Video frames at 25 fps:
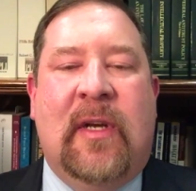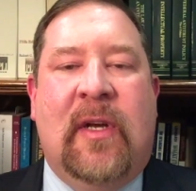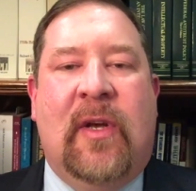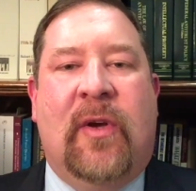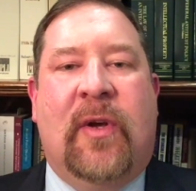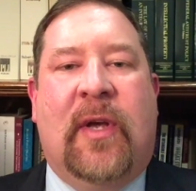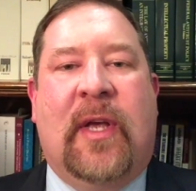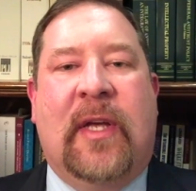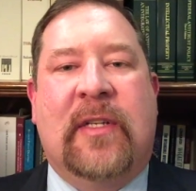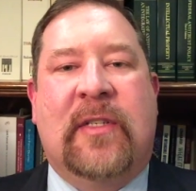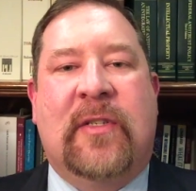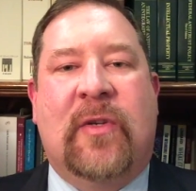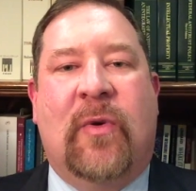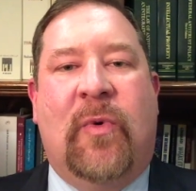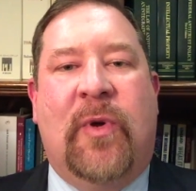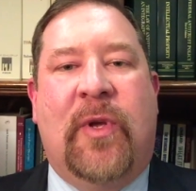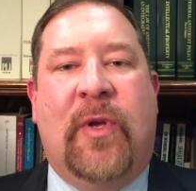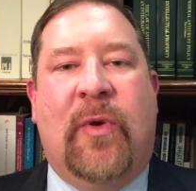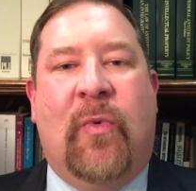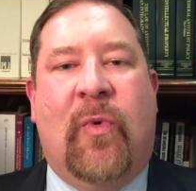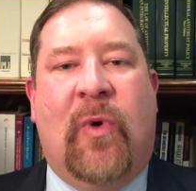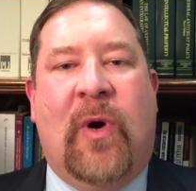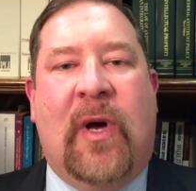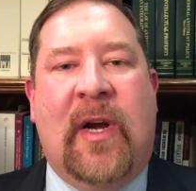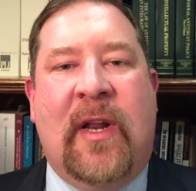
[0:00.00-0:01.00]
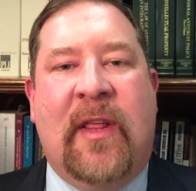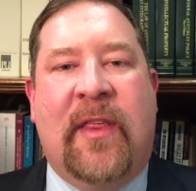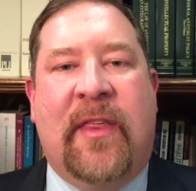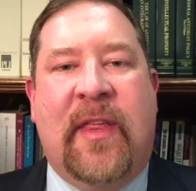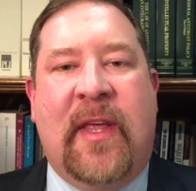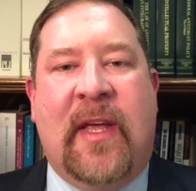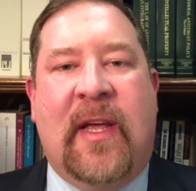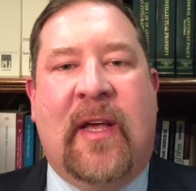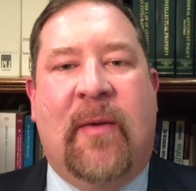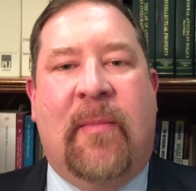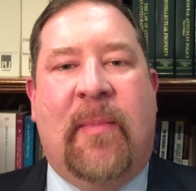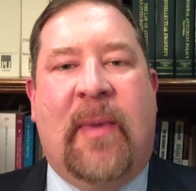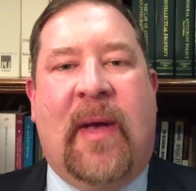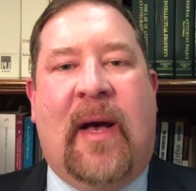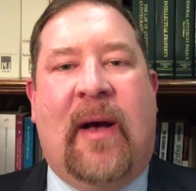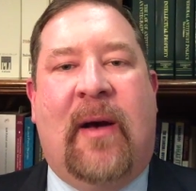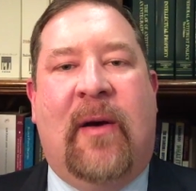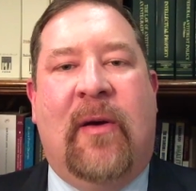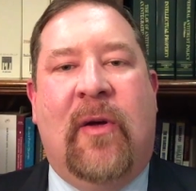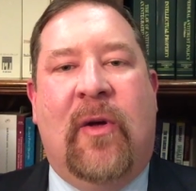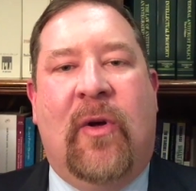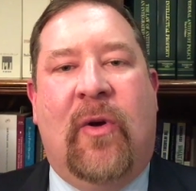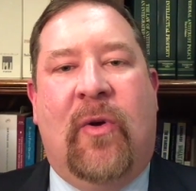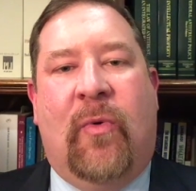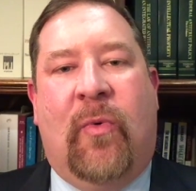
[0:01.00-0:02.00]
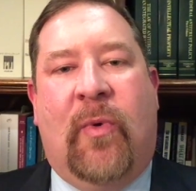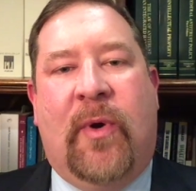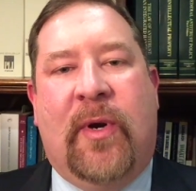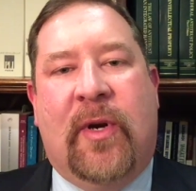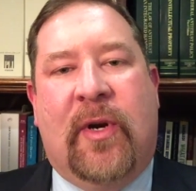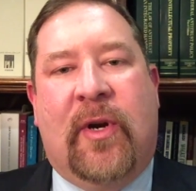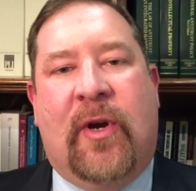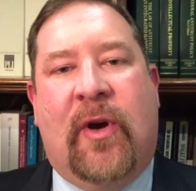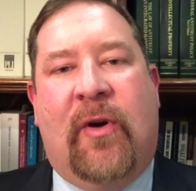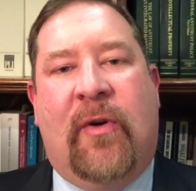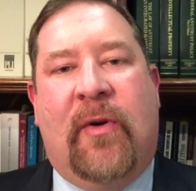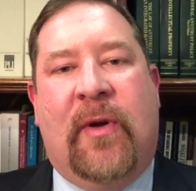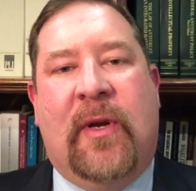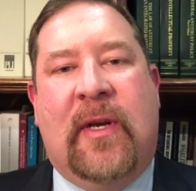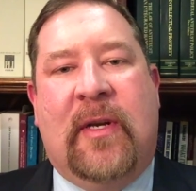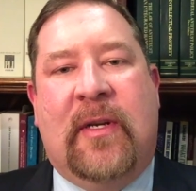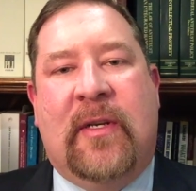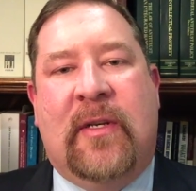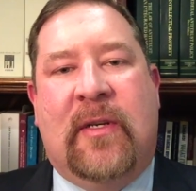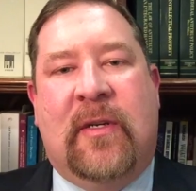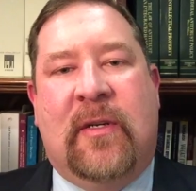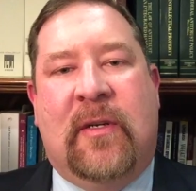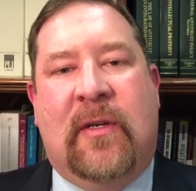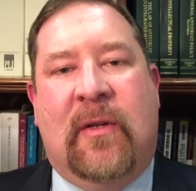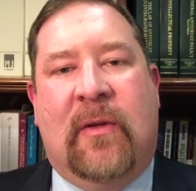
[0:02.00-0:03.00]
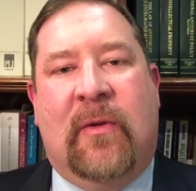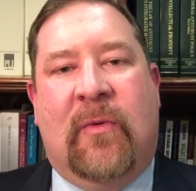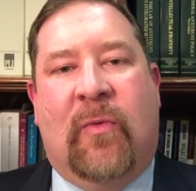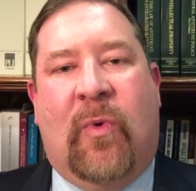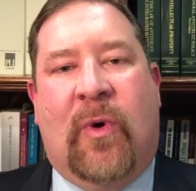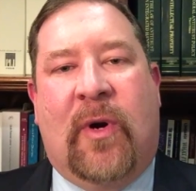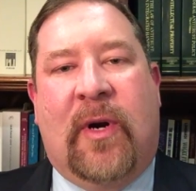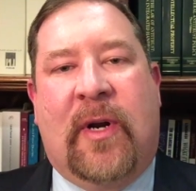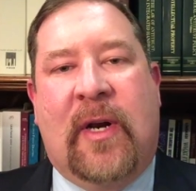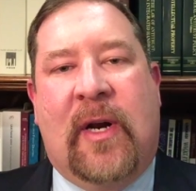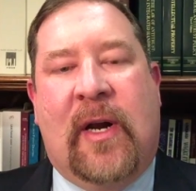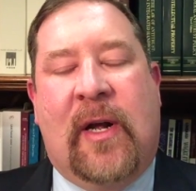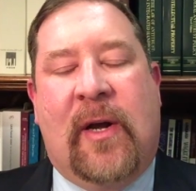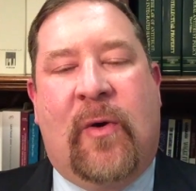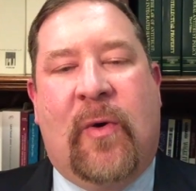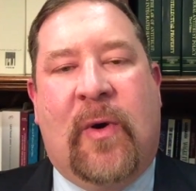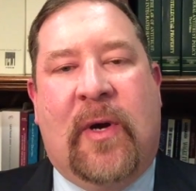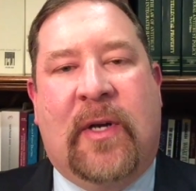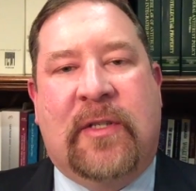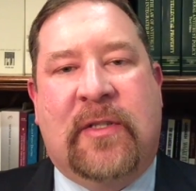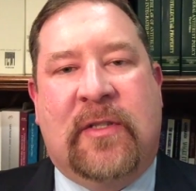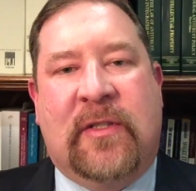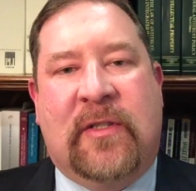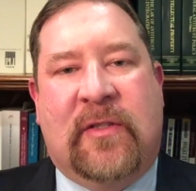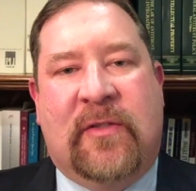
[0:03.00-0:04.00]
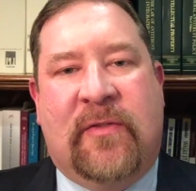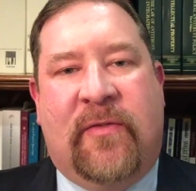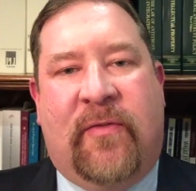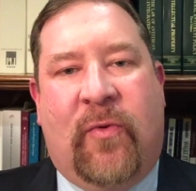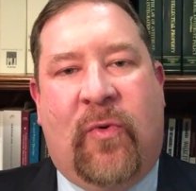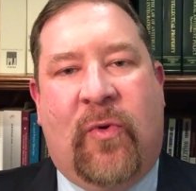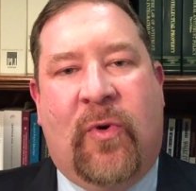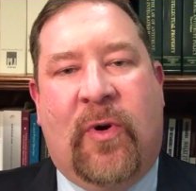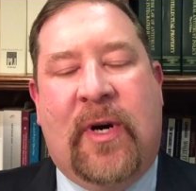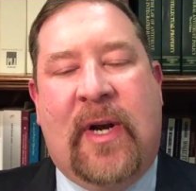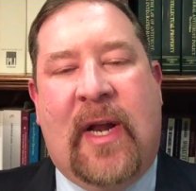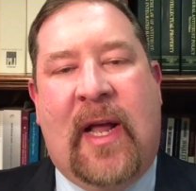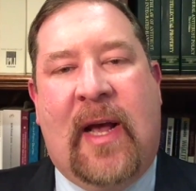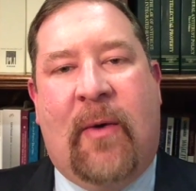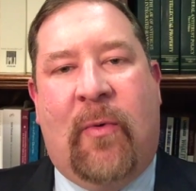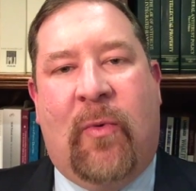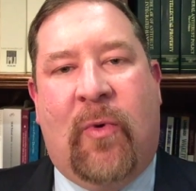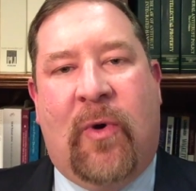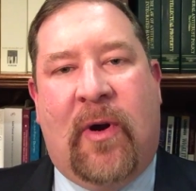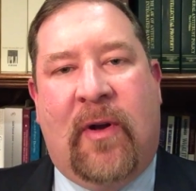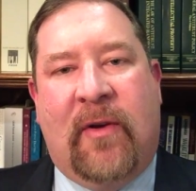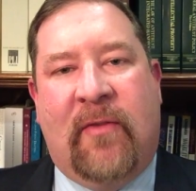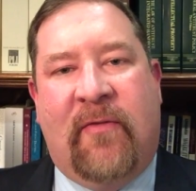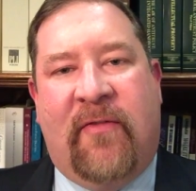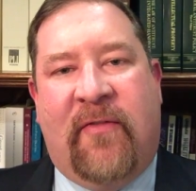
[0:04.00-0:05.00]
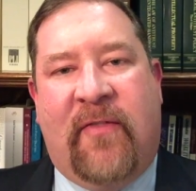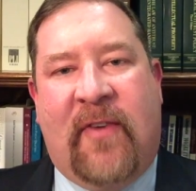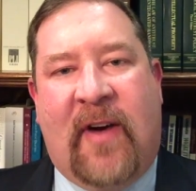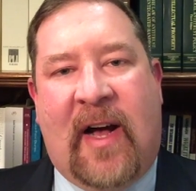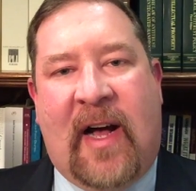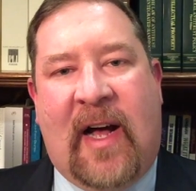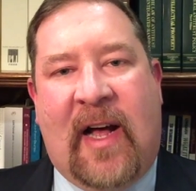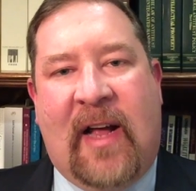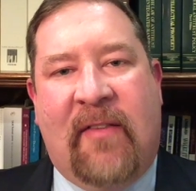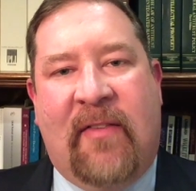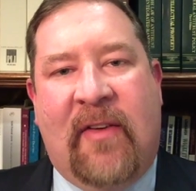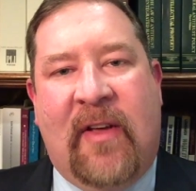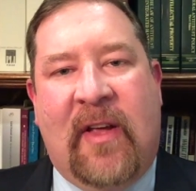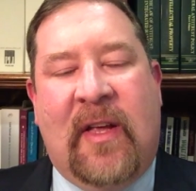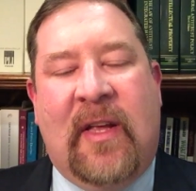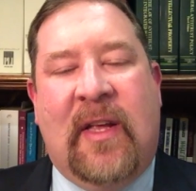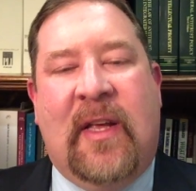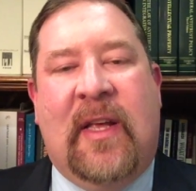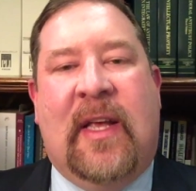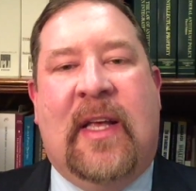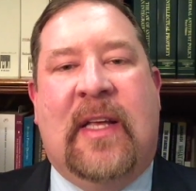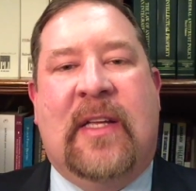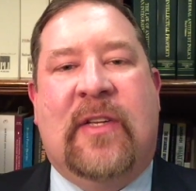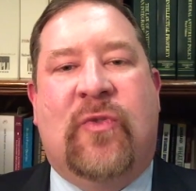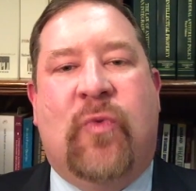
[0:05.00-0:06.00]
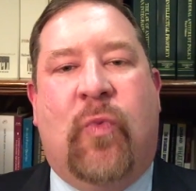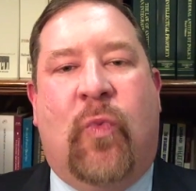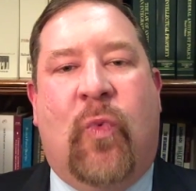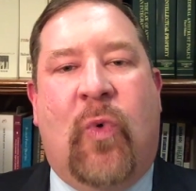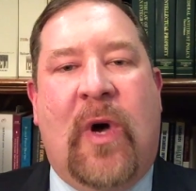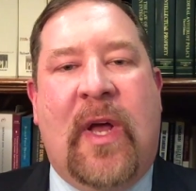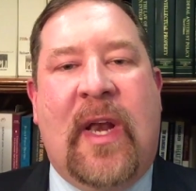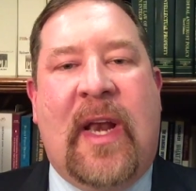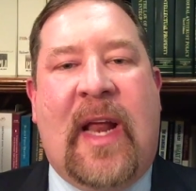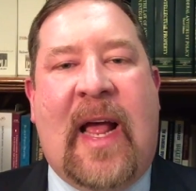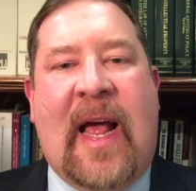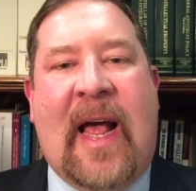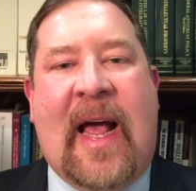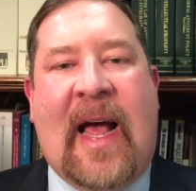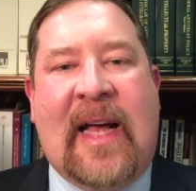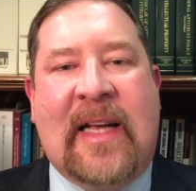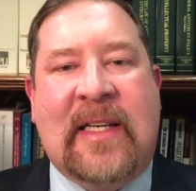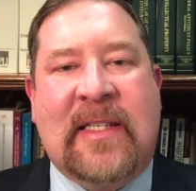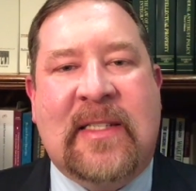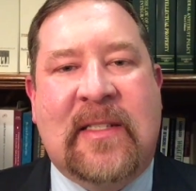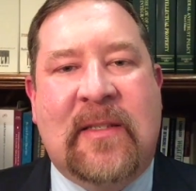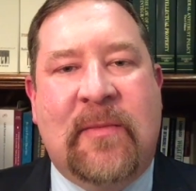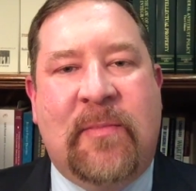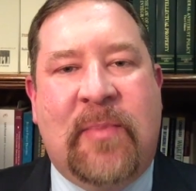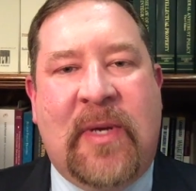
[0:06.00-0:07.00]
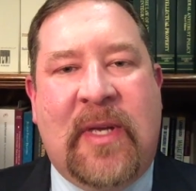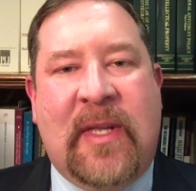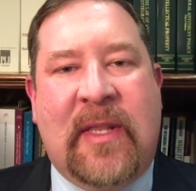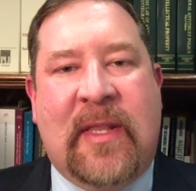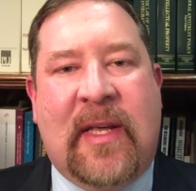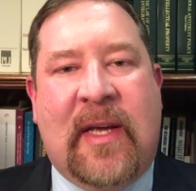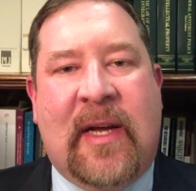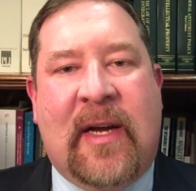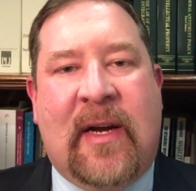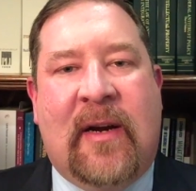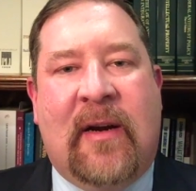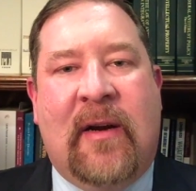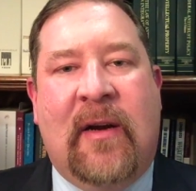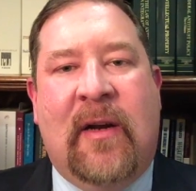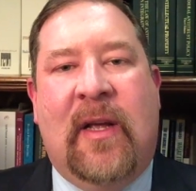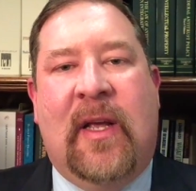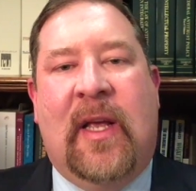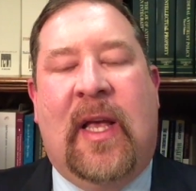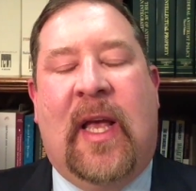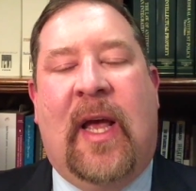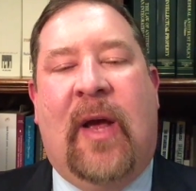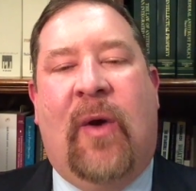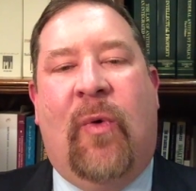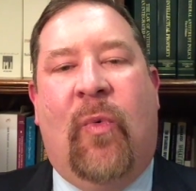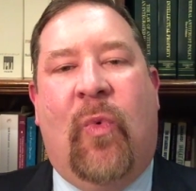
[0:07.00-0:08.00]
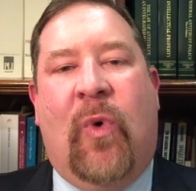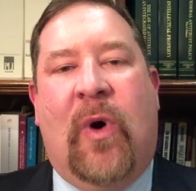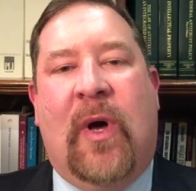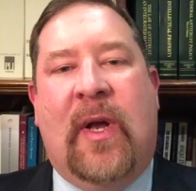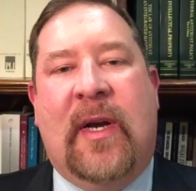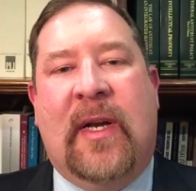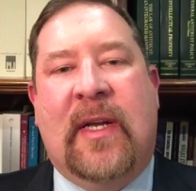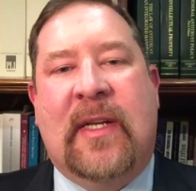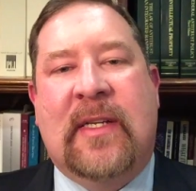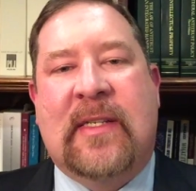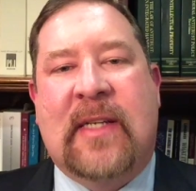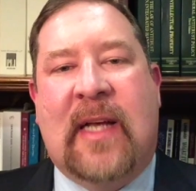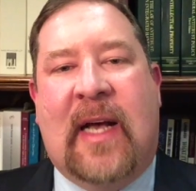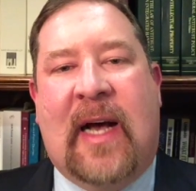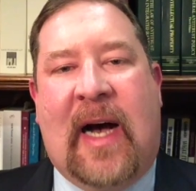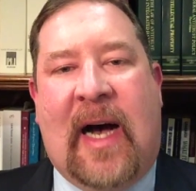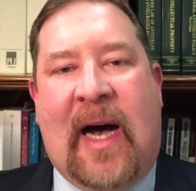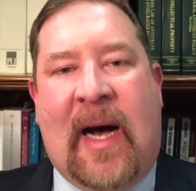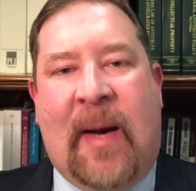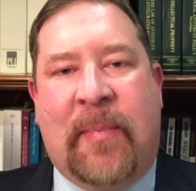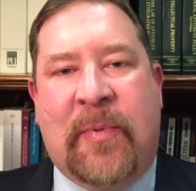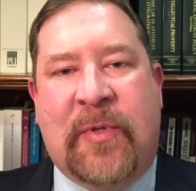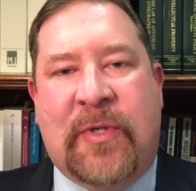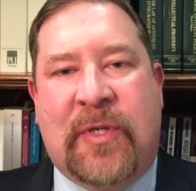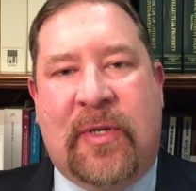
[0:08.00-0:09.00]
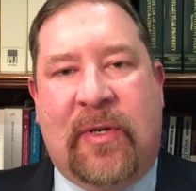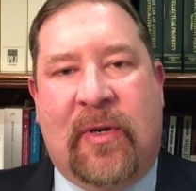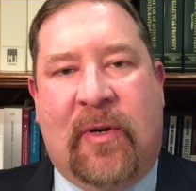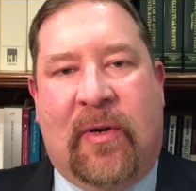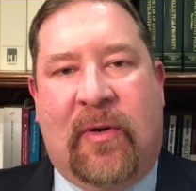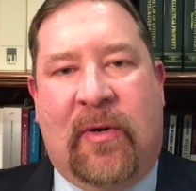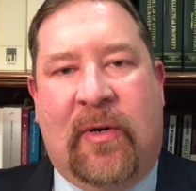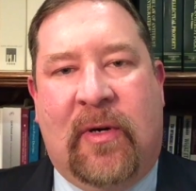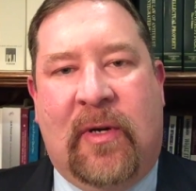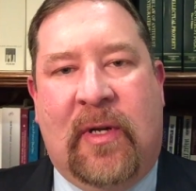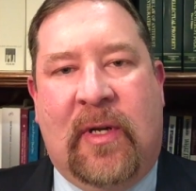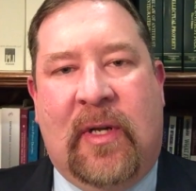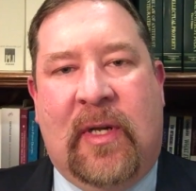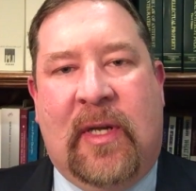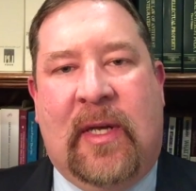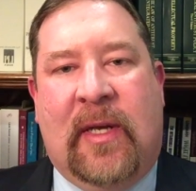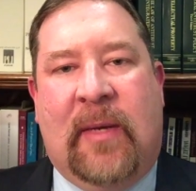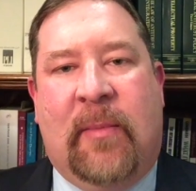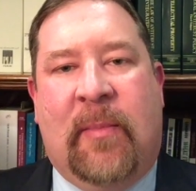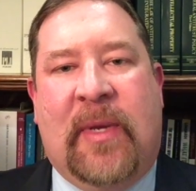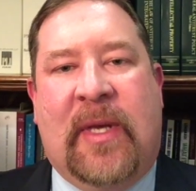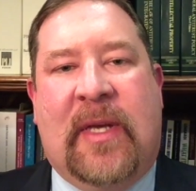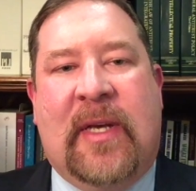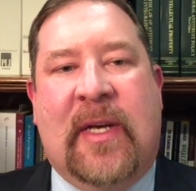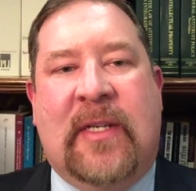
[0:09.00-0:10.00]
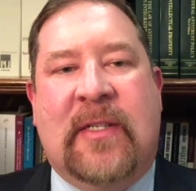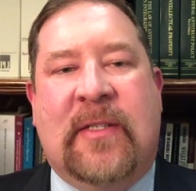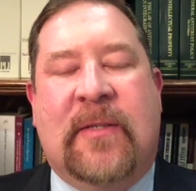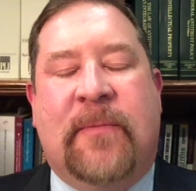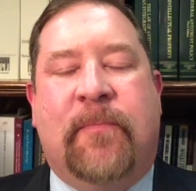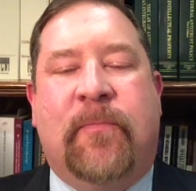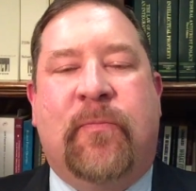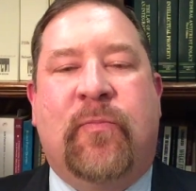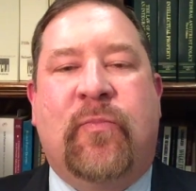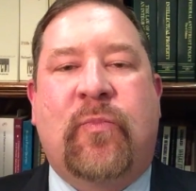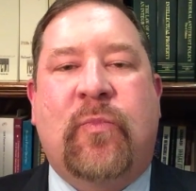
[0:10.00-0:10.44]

Okay, so what you want to think about when you're going and working on questions 4, now we're on 5, is what has to be there and what is optional. Because